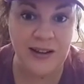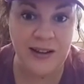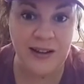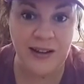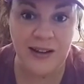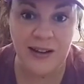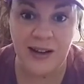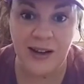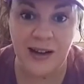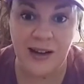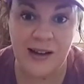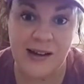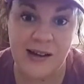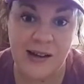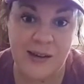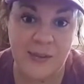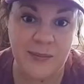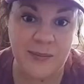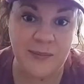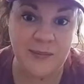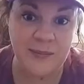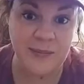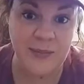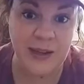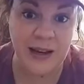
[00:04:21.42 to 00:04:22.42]

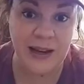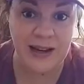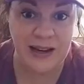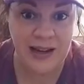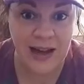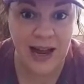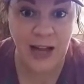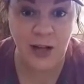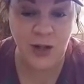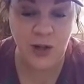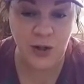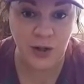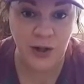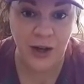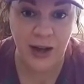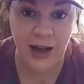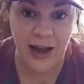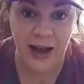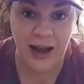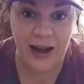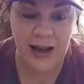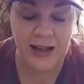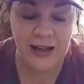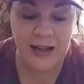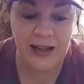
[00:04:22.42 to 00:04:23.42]
like a natural
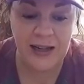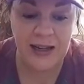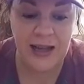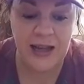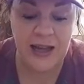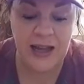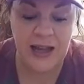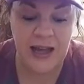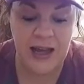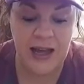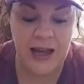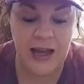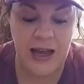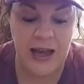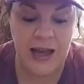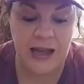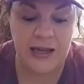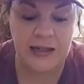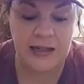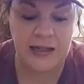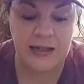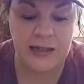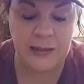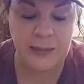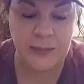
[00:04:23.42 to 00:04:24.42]
high.
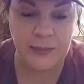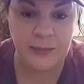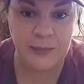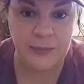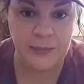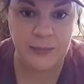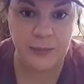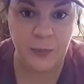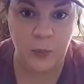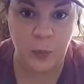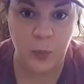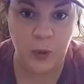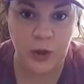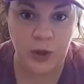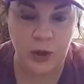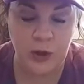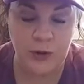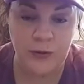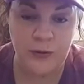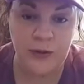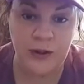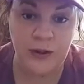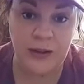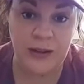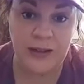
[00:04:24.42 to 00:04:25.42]
And when you're
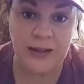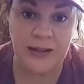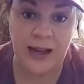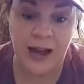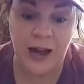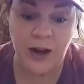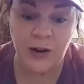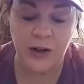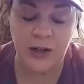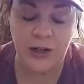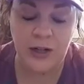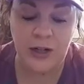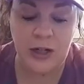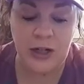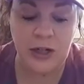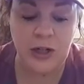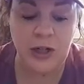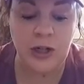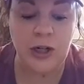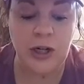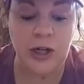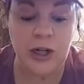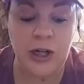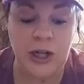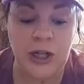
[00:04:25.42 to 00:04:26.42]
feeling down and
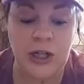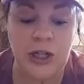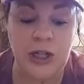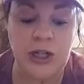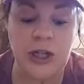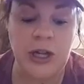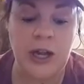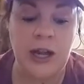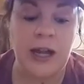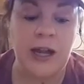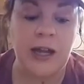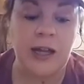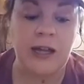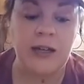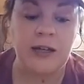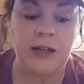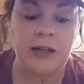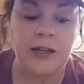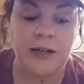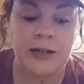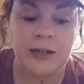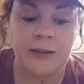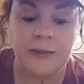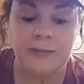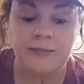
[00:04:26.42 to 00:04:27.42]
discouraged
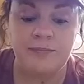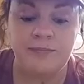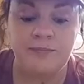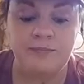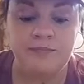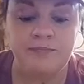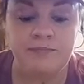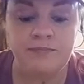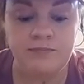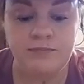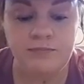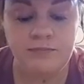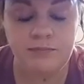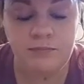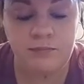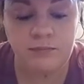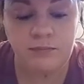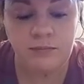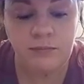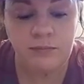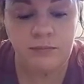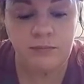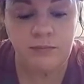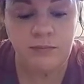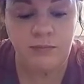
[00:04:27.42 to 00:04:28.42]
and
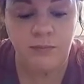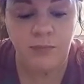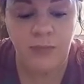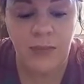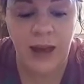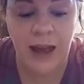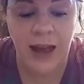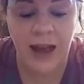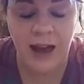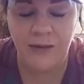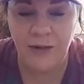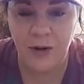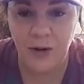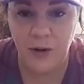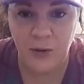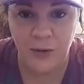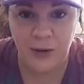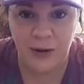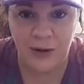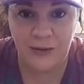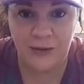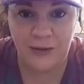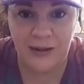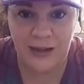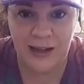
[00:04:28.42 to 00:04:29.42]
having a
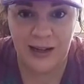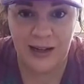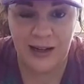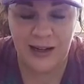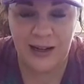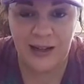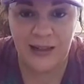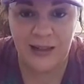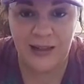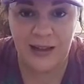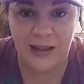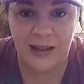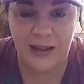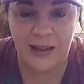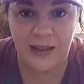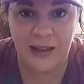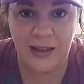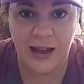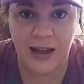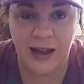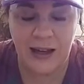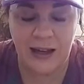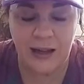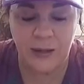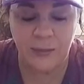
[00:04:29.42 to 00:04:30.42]
rough day, then
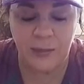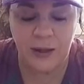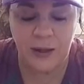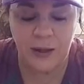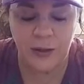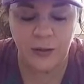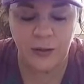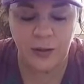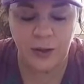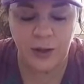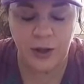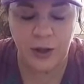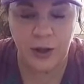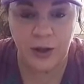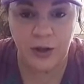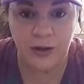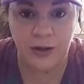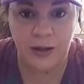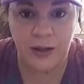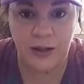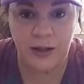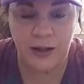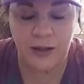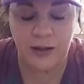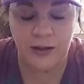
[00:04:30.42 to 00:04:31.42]
that can be a really good
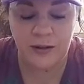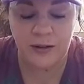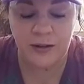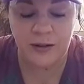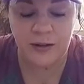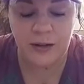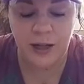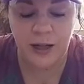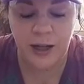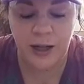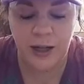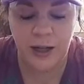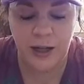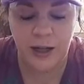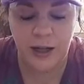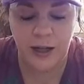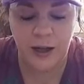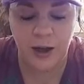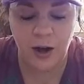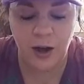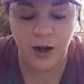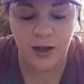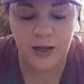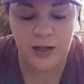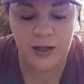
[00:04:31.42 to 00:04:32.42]
thing.
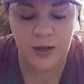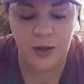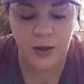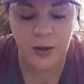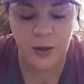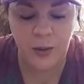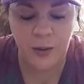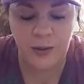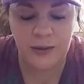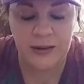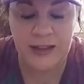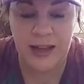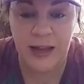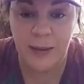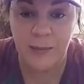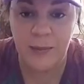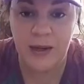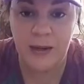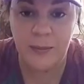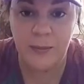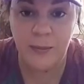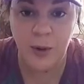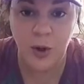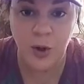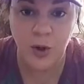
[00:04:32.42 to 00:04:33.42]
Also
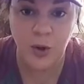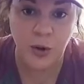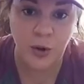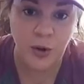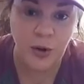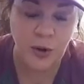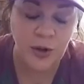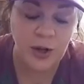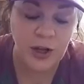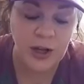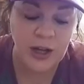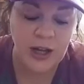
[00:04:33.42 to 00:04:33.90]
lemon myrtle,